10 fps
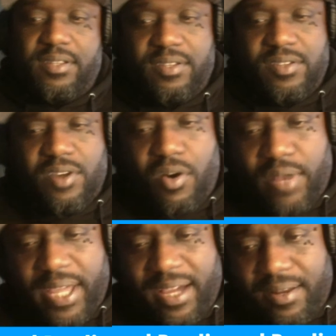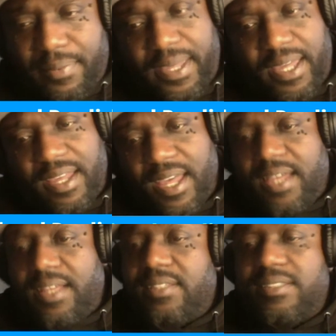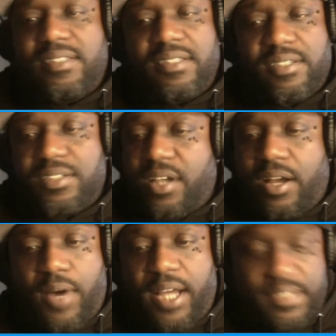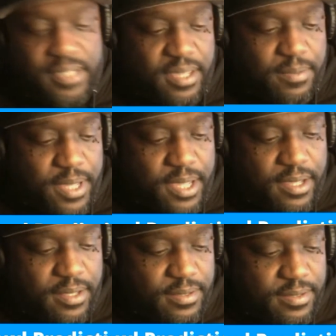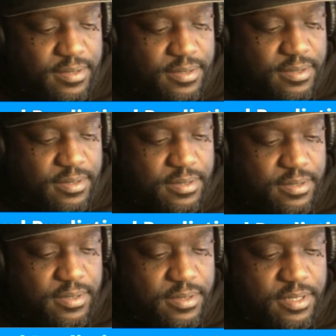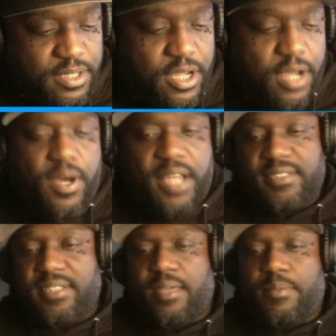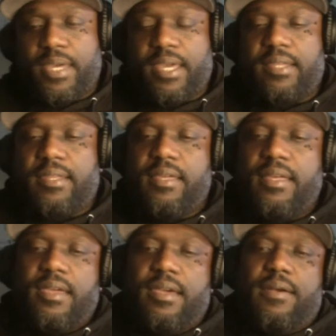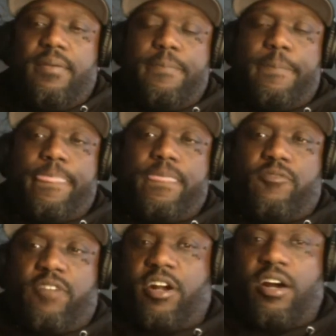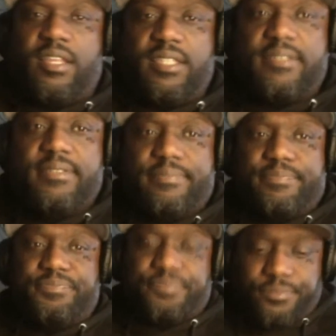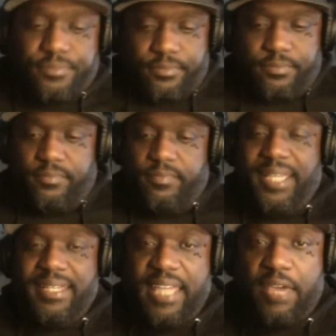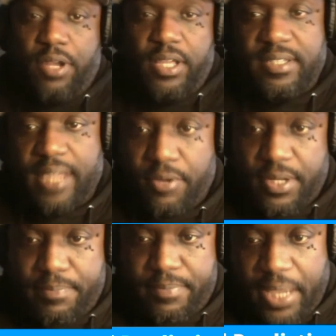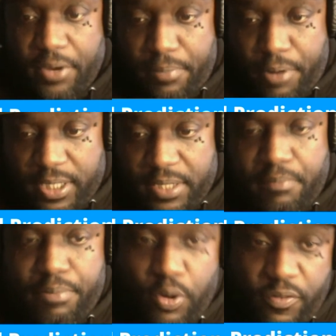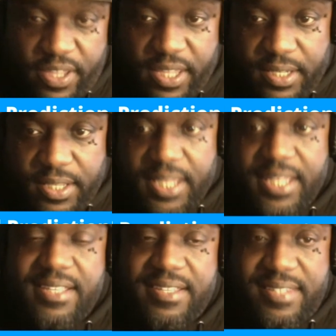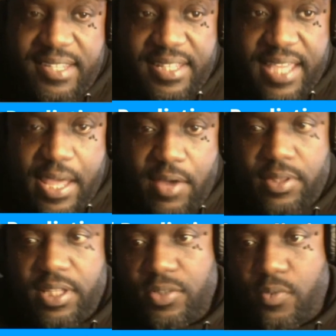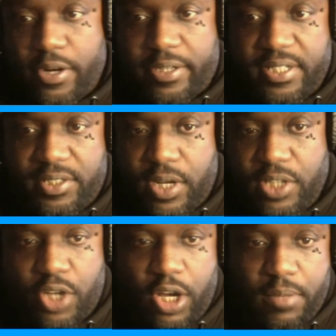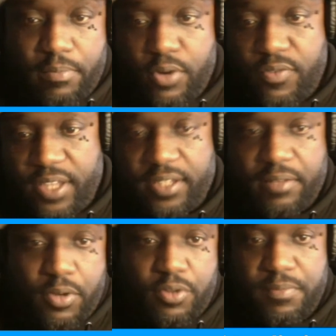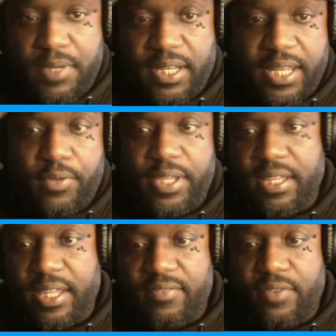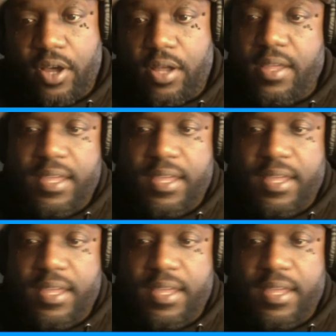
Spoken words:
No, they're going to pay. Deshaun Watson's getting paid. Deshaun Watson's getting paid regardless. They would have brought them both in sit down, let's work this so that y'all can both get the most money that we can give y'all.